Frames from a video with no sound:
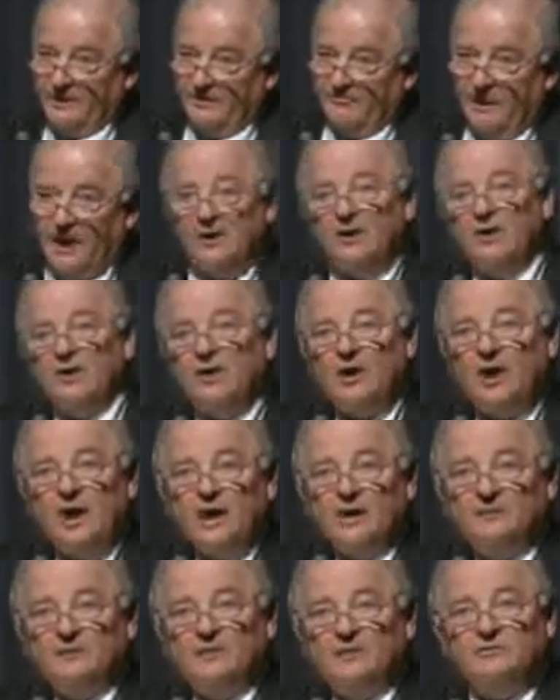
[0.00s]
Reinhard
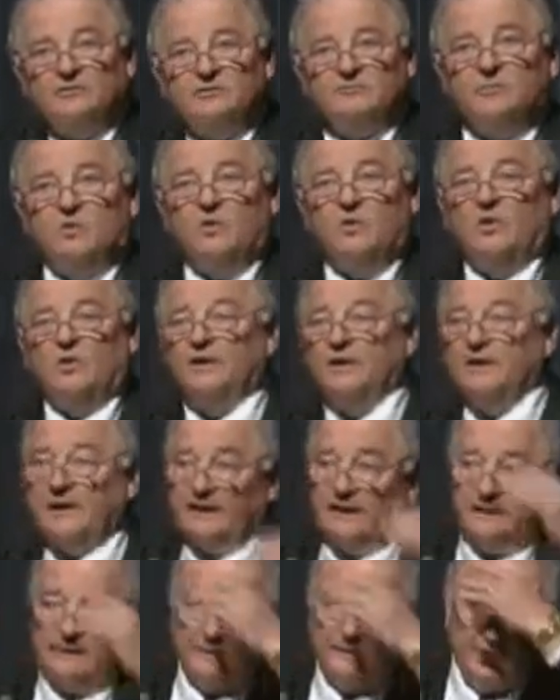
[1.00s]
Heydrich was born
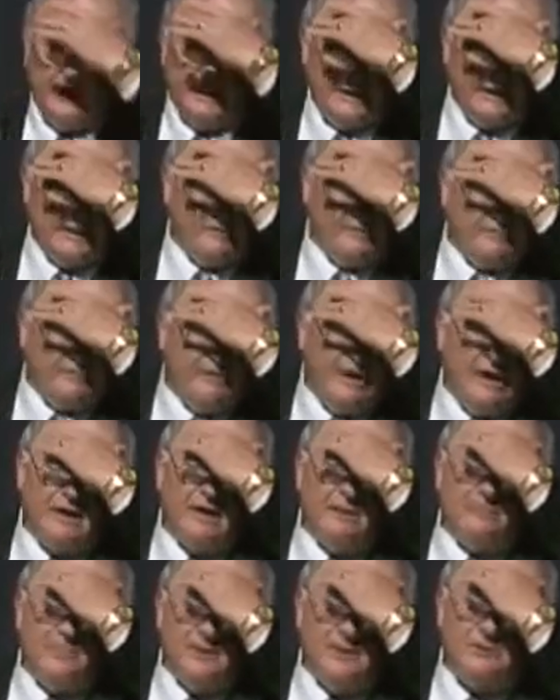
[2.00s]
in the
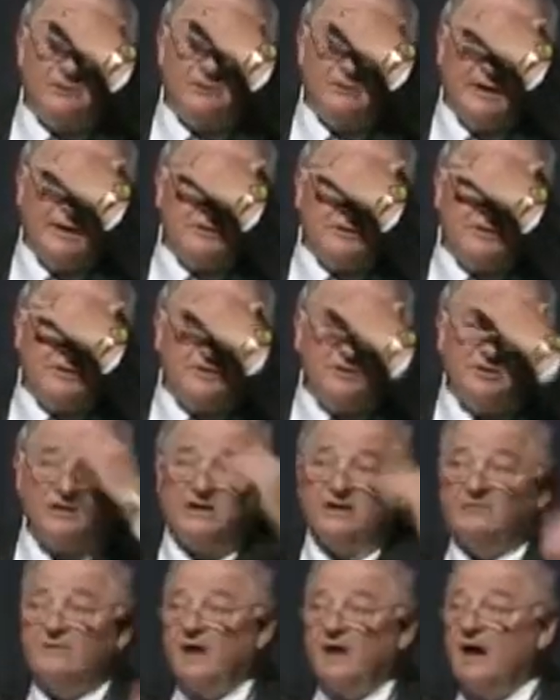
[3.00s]
fairly picturesque
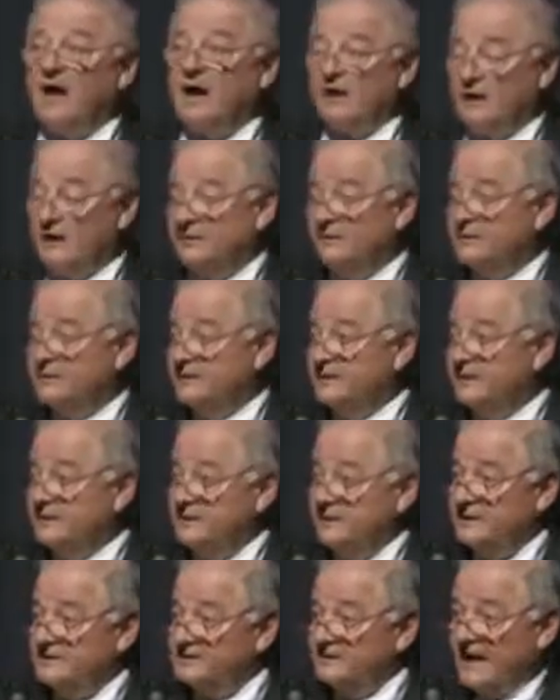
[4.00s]
city of Halle
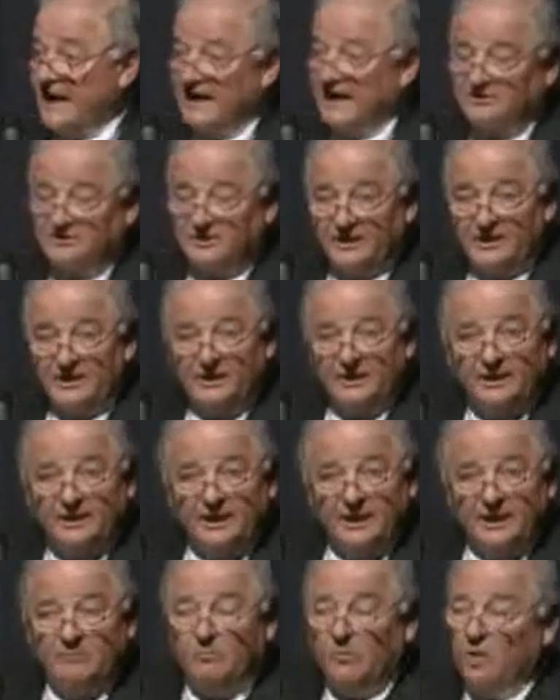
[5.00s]
in Saxony
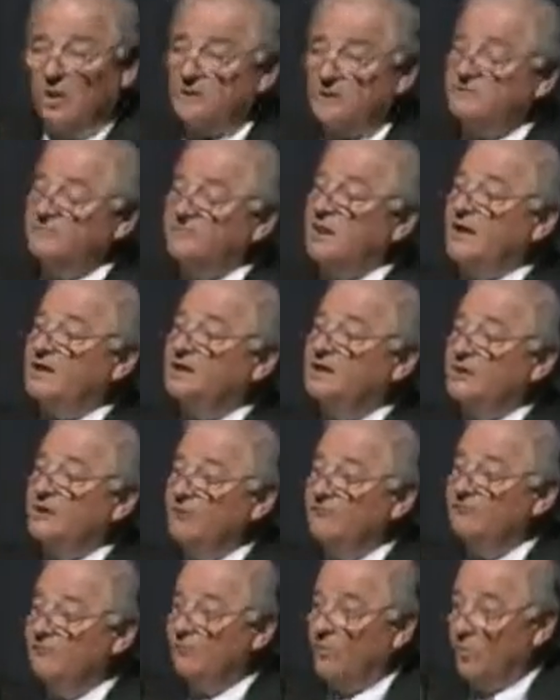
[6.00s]
in March of
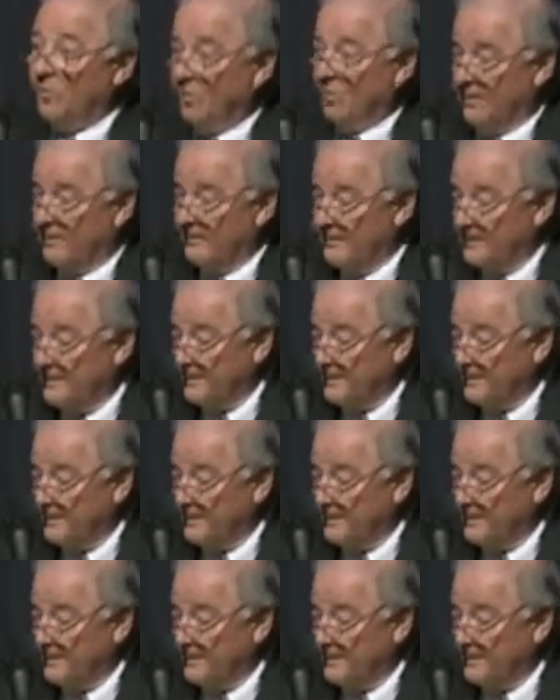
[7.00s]
1904.